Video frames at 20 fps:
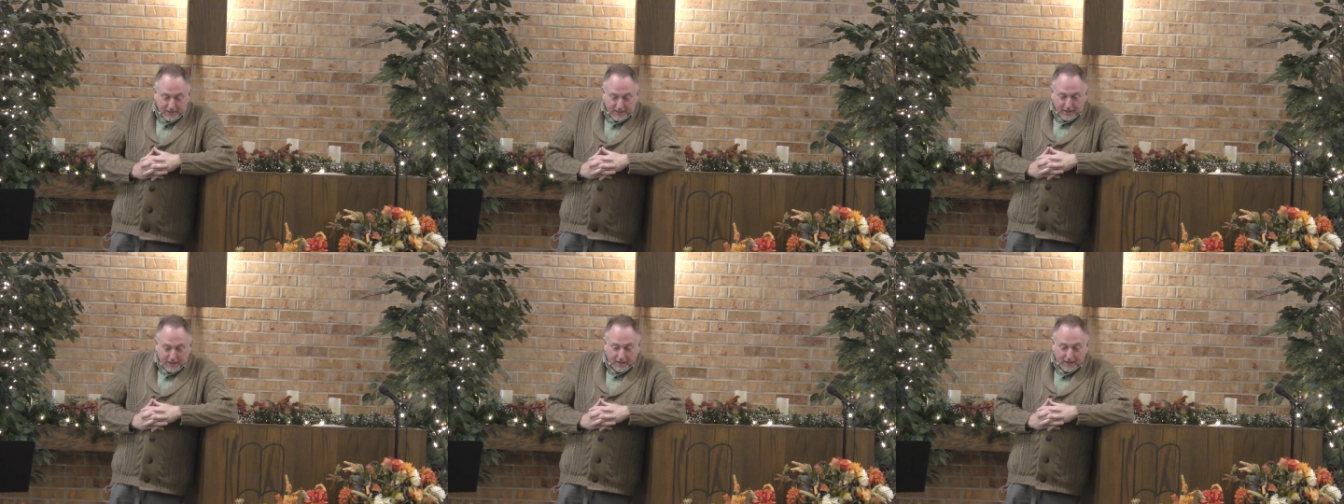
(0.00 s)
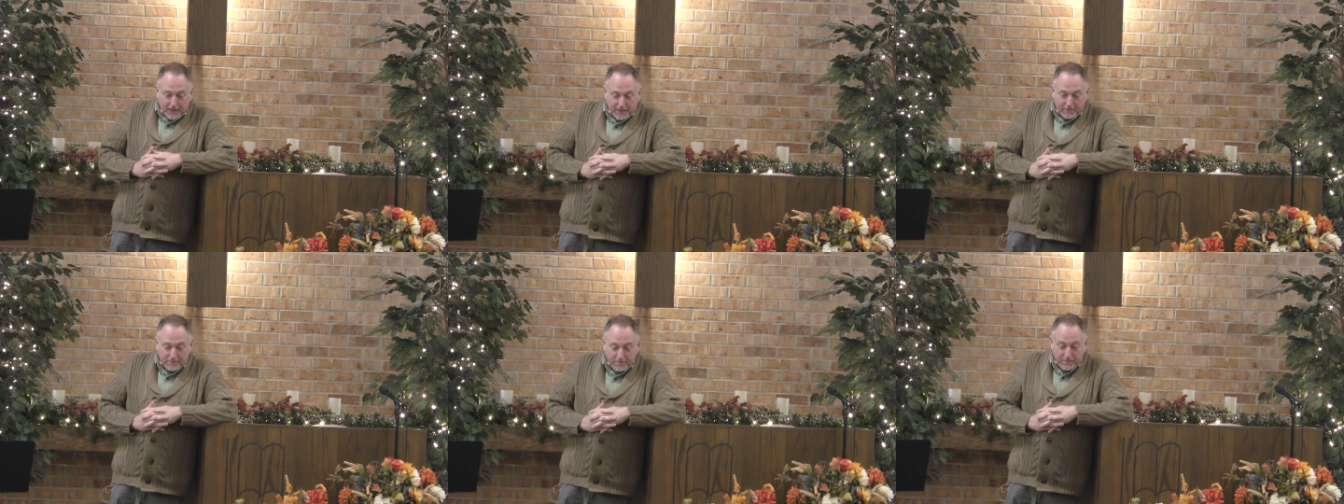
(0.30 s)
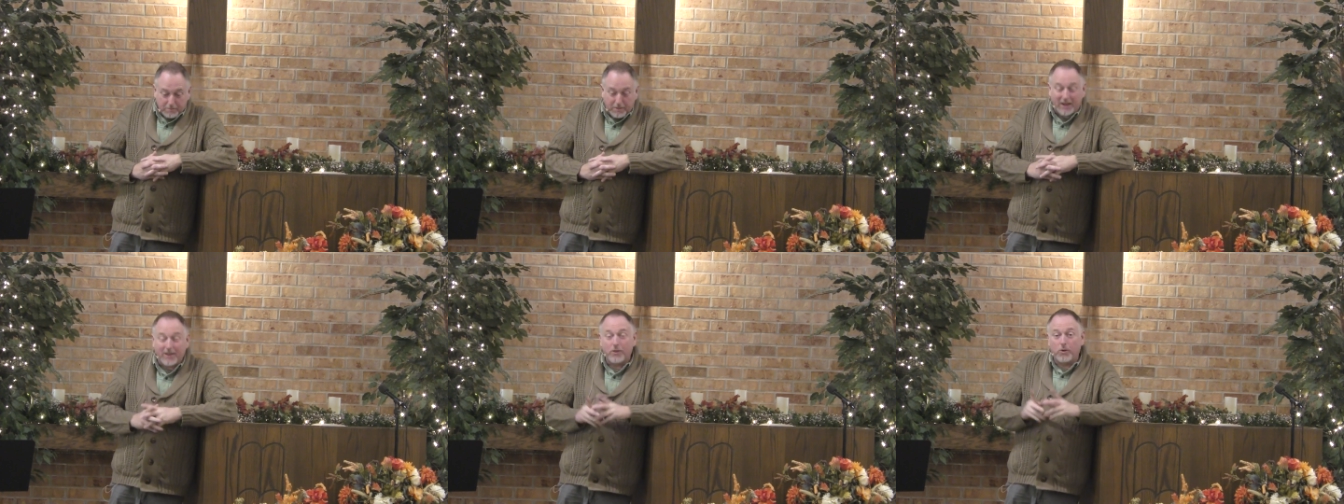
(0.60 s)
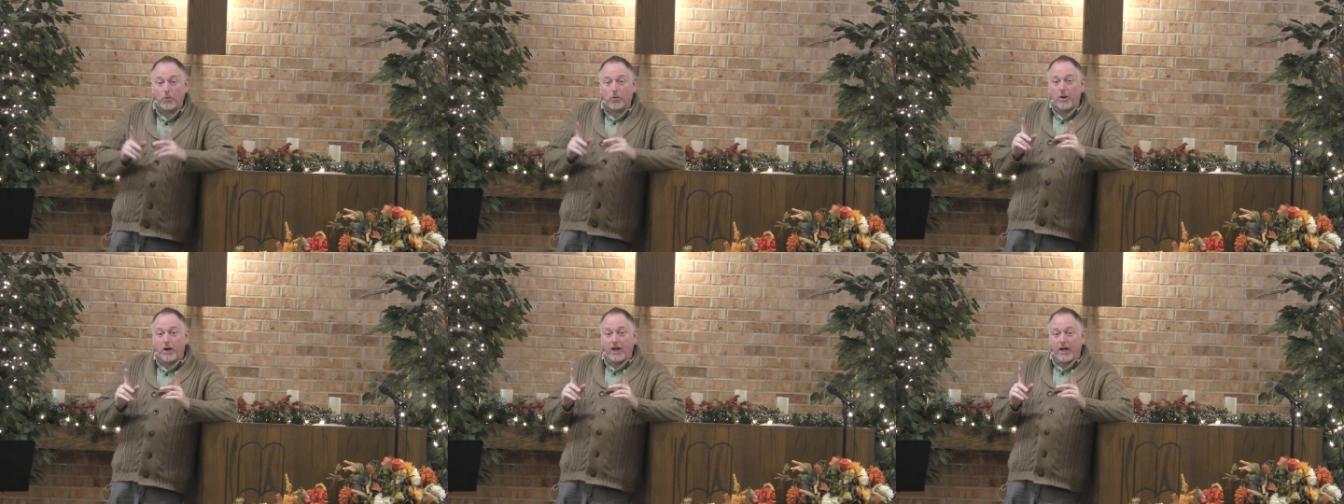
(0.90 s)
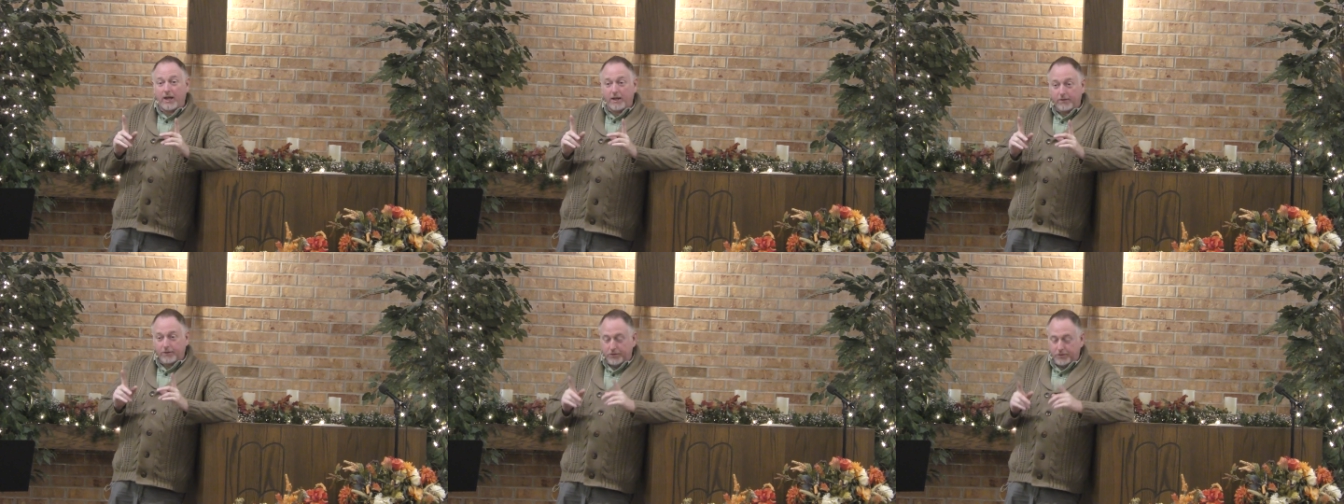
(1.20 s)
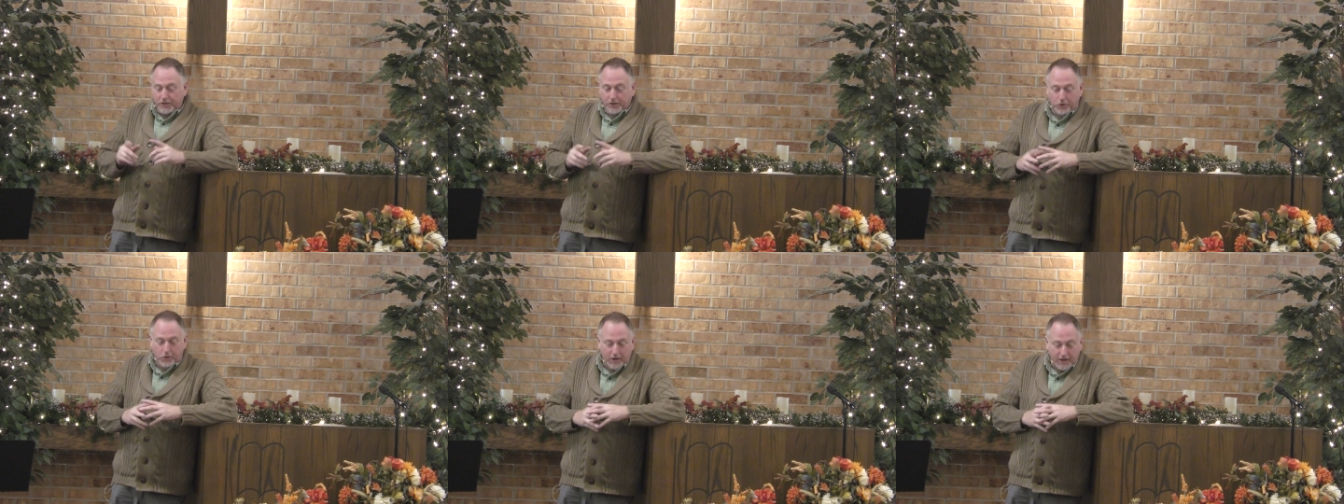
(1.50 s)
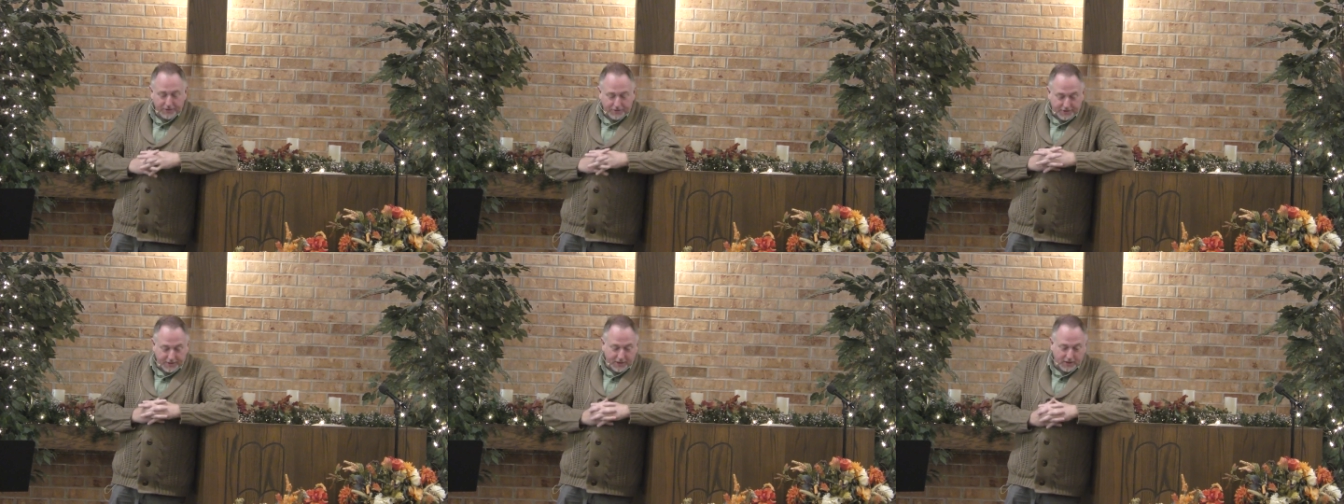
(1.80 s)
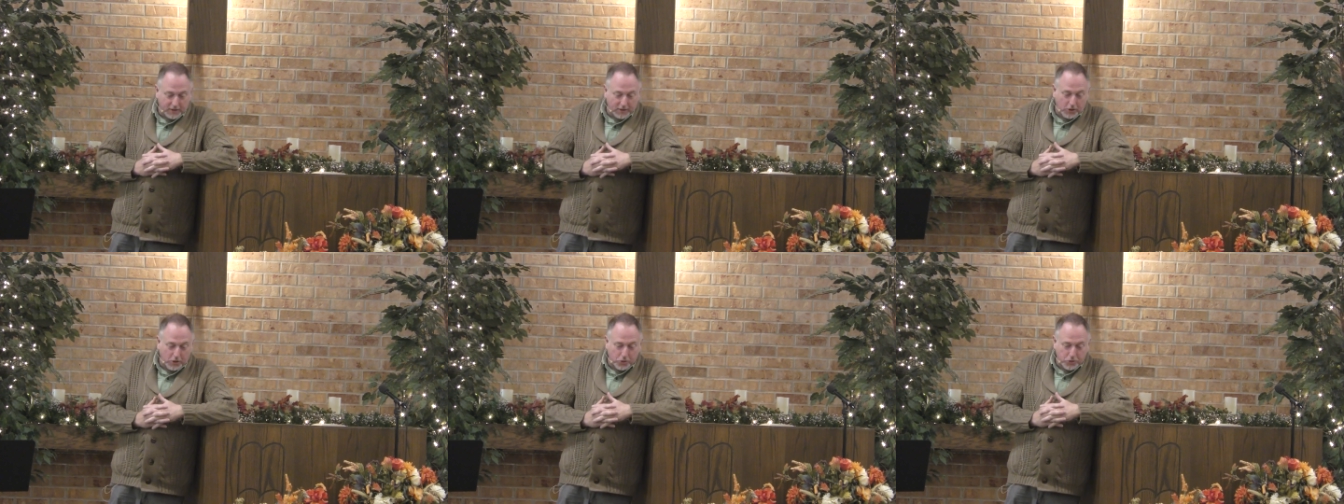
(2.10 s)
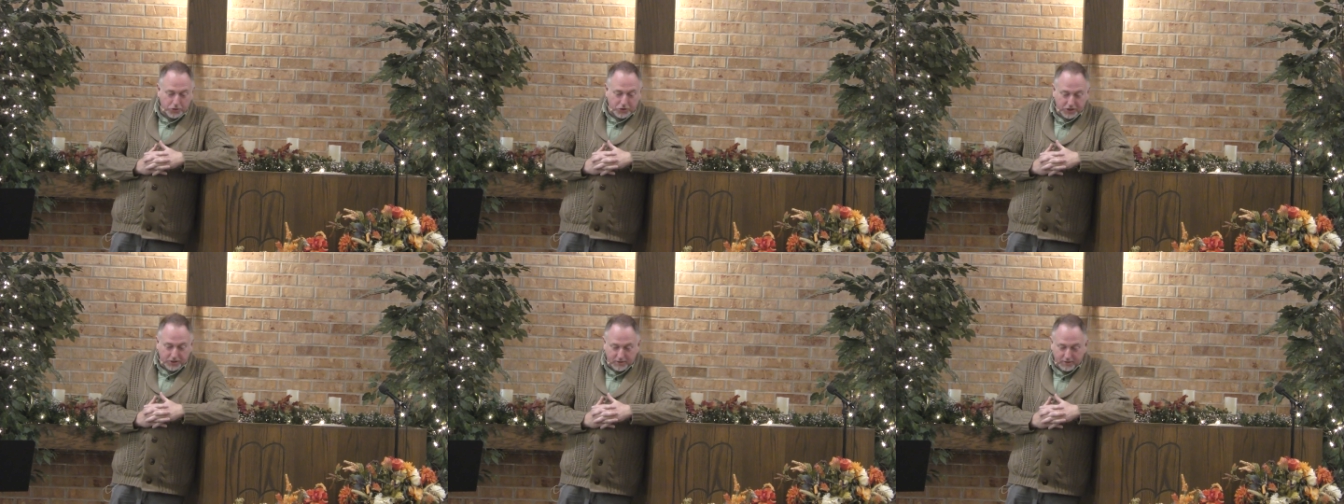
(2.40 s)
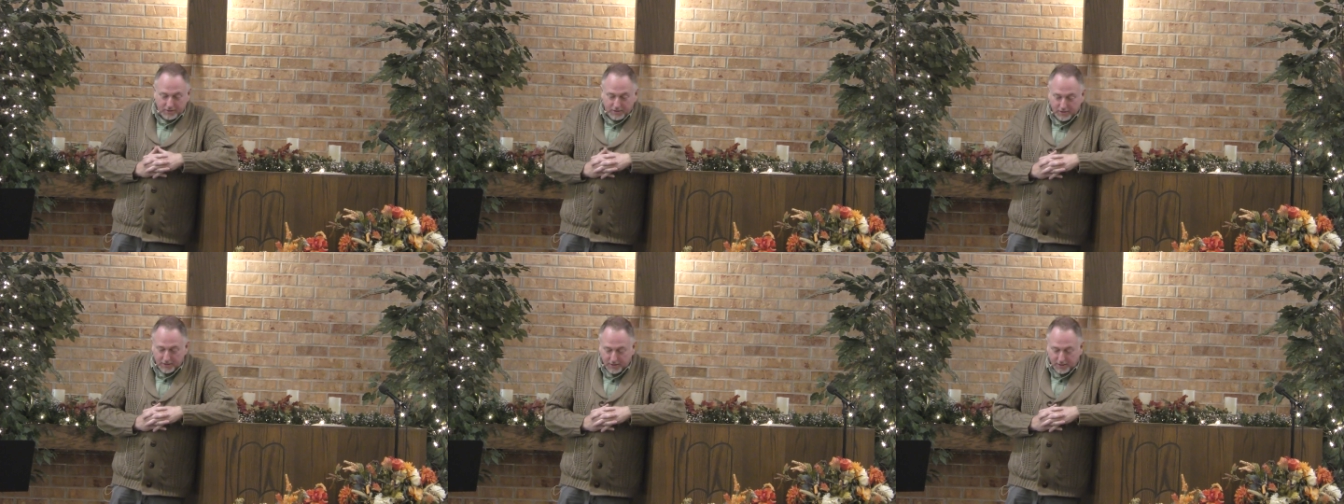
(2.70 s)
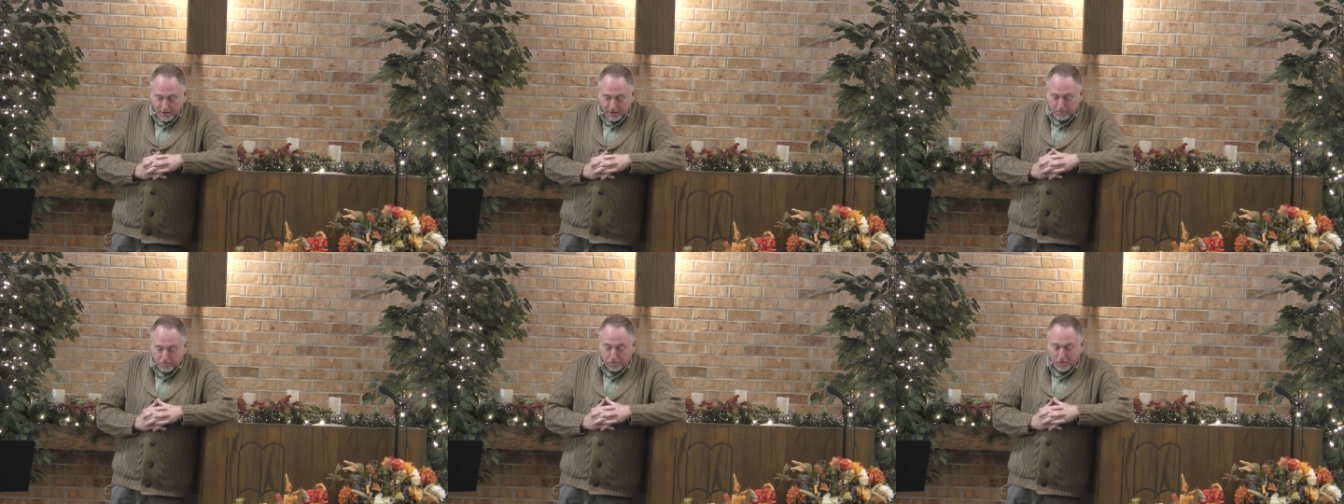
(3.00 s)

Uh, by the way, the great theologian uh,